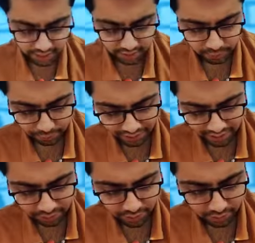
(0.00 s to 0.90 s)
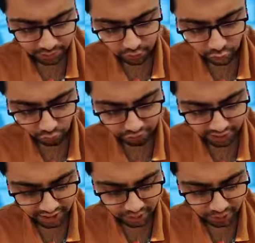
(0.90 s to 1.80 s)
It's a Prague maneuver,
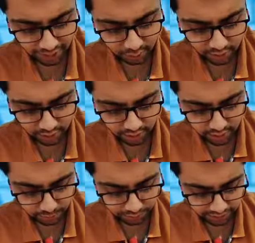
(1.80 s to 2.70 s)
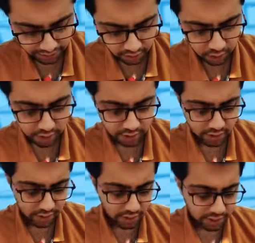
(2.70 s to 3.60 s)
Lofset's maneuver, Pinard, or it's
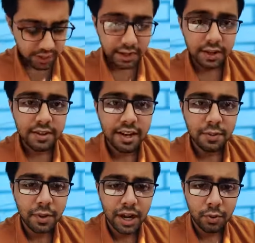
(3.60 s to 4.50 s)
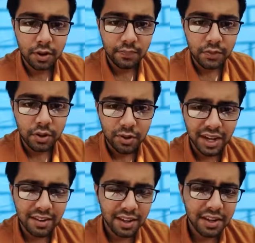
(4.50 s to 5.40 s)
a Ritjan's maneuver. So yeah,
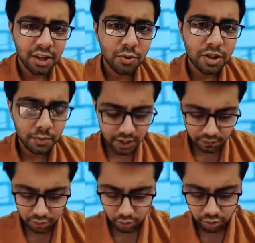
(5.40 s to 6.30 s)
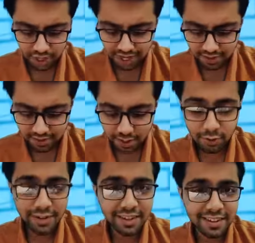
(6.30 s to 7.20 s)
it's an easy question, but if you know the answer, then
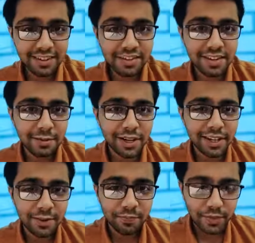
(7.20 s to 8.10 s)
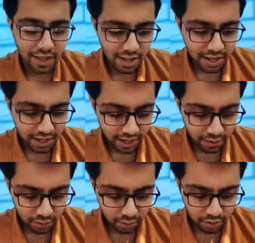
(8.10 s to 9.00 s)
only it's an easy. But yeah,
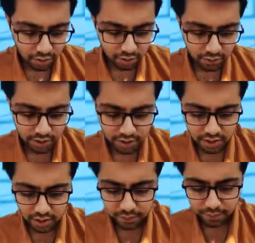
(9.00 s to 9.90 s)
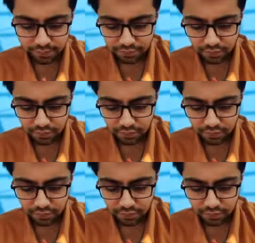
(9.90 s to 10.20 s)
anyone wants to, which is the,